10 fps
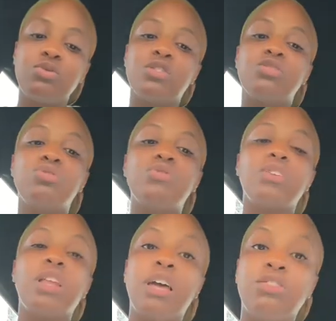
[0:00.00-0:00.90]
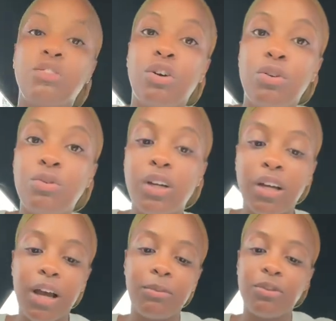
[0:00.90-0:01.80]
to trivialize your own
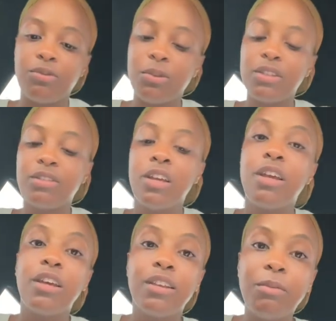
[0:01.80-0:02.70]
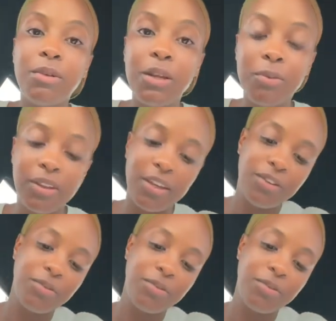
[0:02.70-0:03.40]
accomplishments. The manipulator.